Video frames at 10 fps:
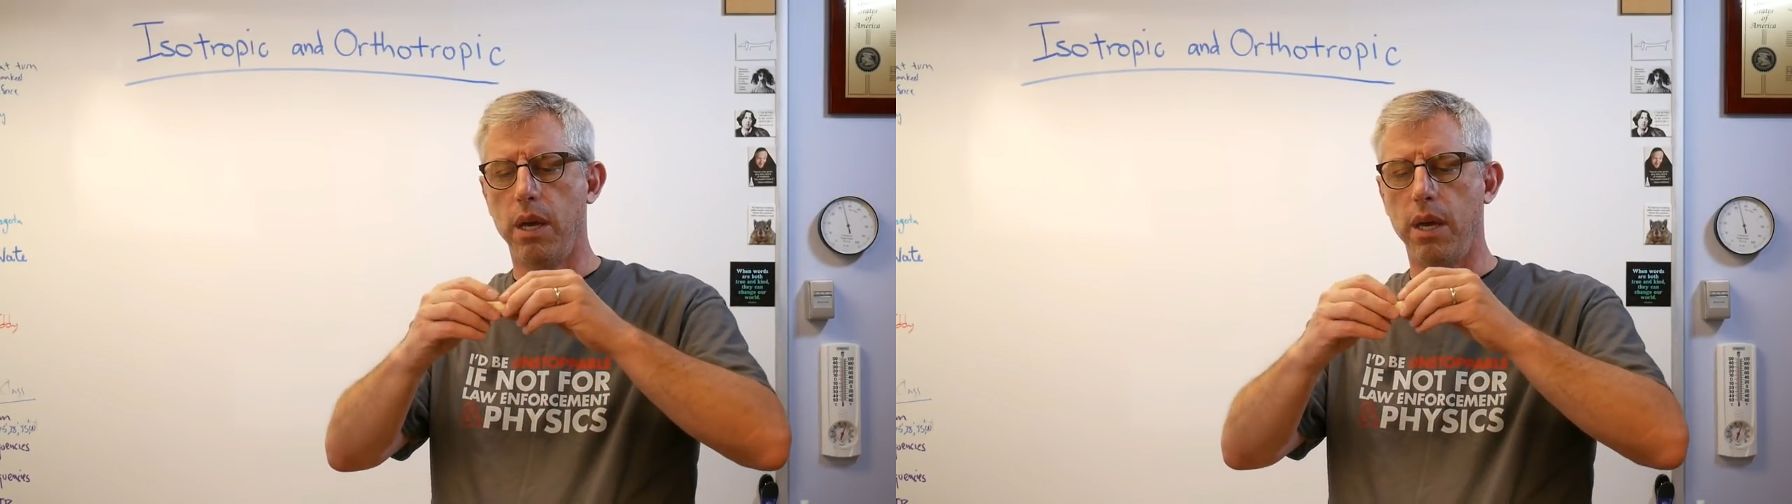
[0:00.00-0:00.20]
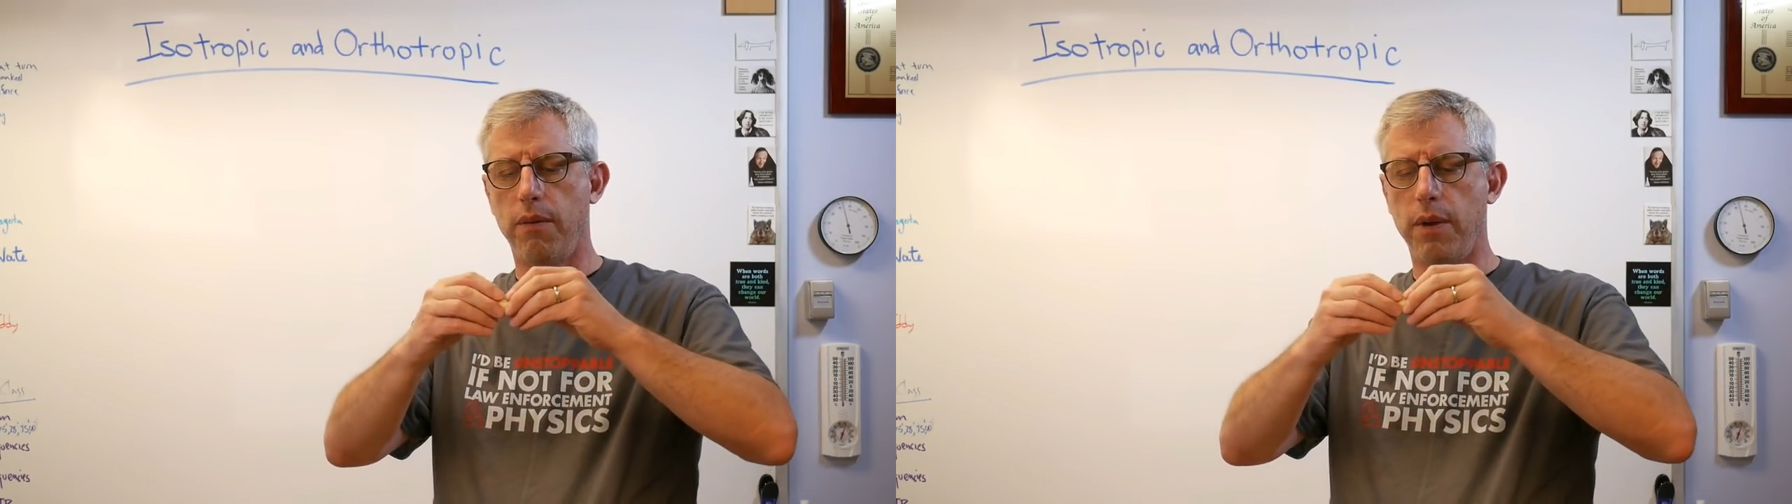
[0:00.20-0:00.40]

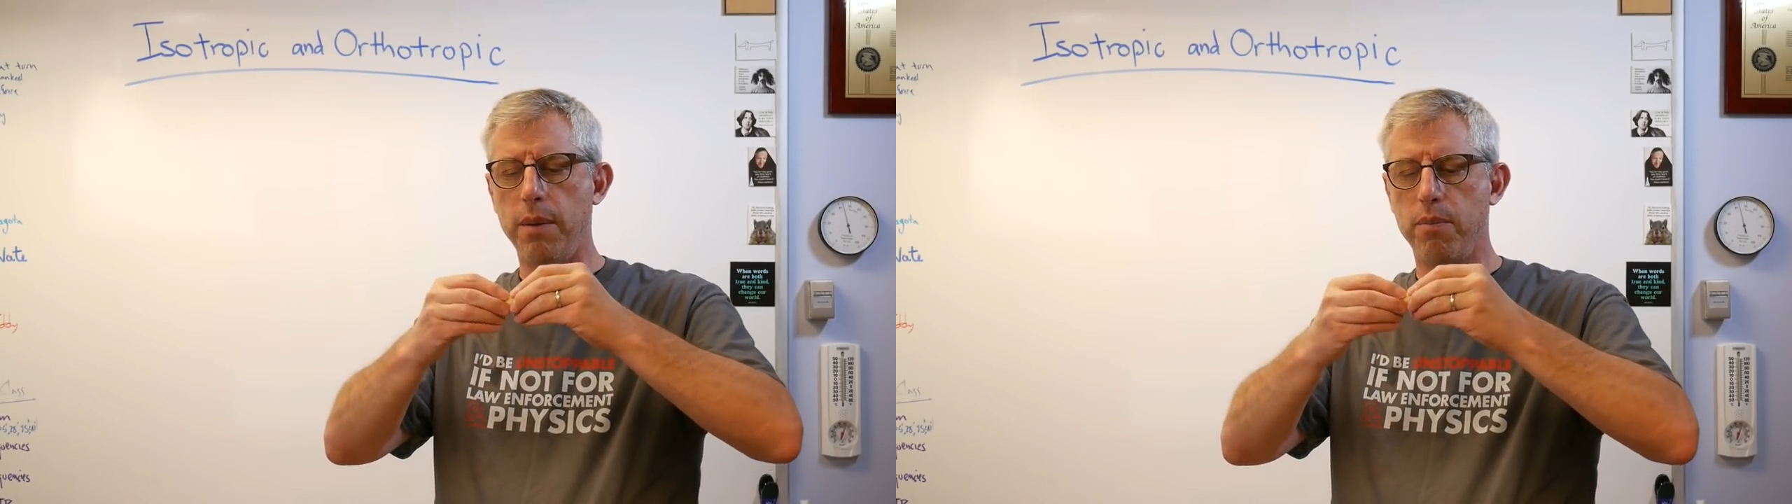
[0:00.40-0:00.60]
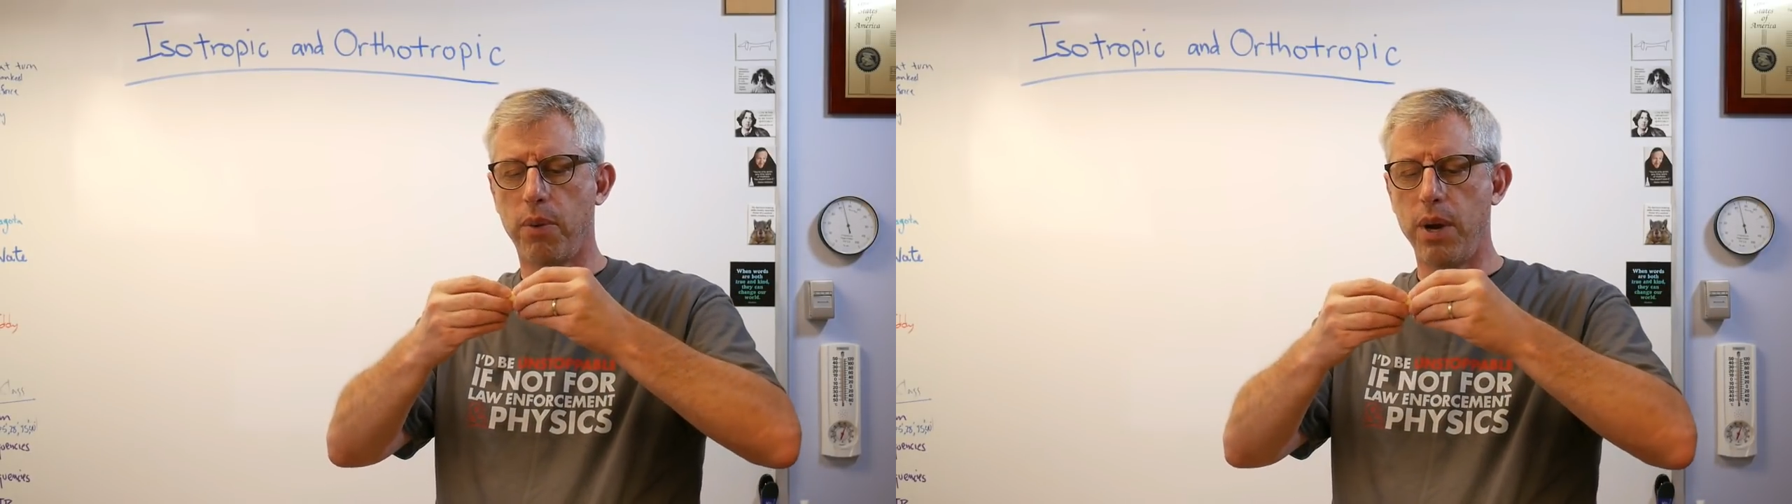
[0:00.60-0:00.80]
If I
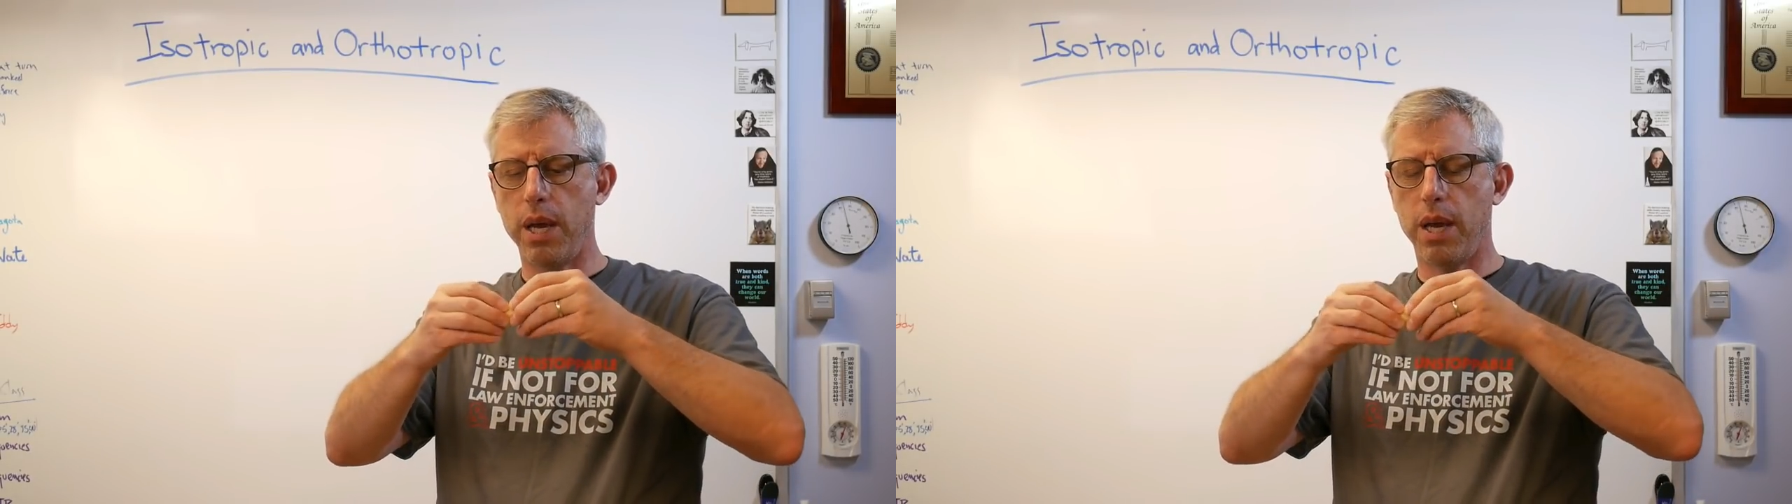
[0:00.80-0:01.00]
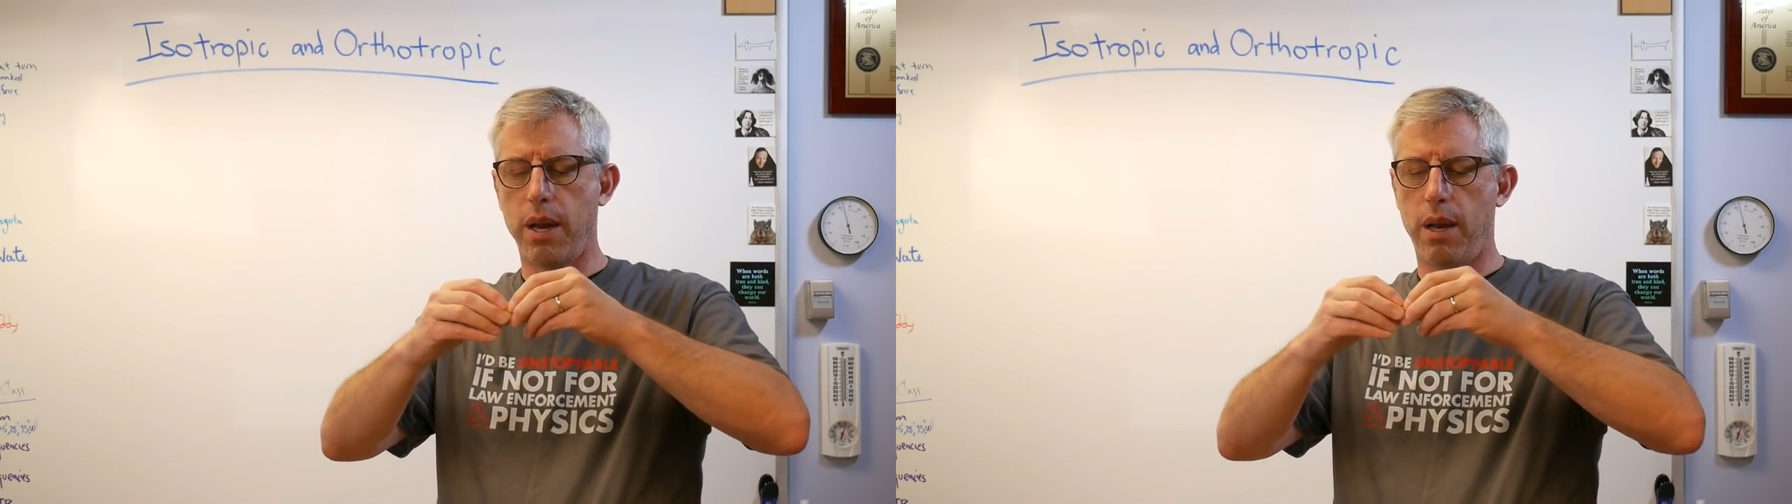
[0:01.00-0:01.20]

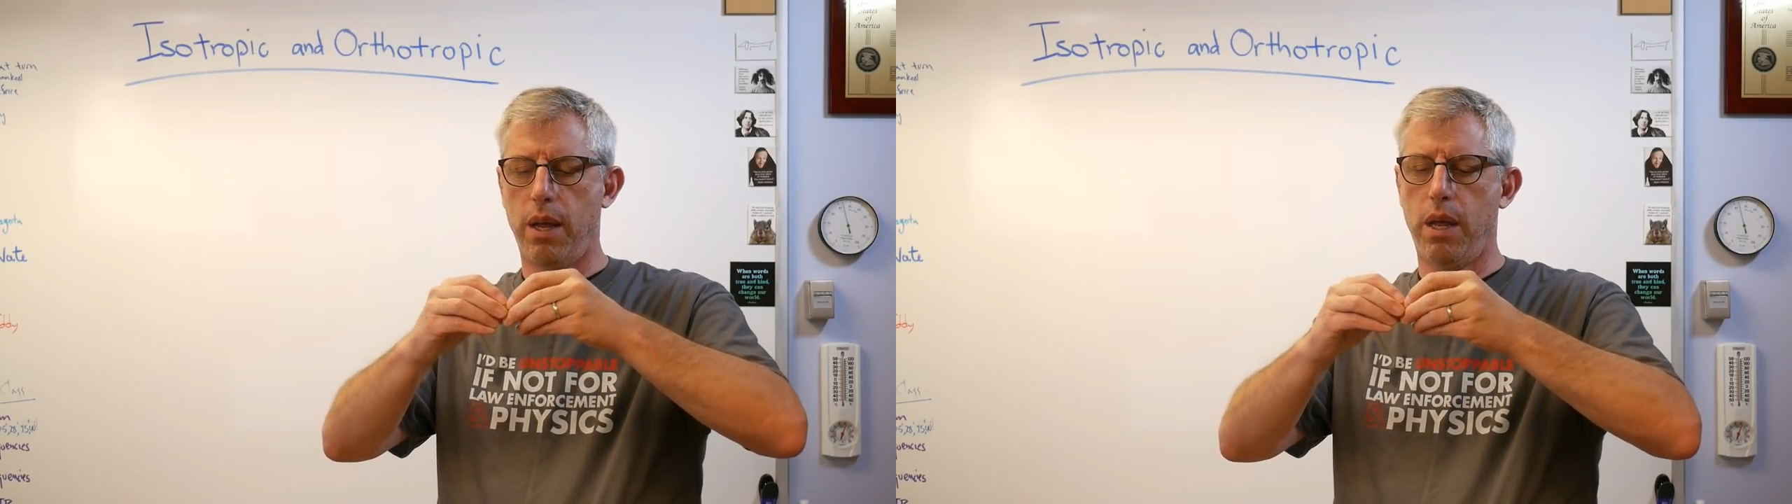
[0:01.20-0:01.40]
break it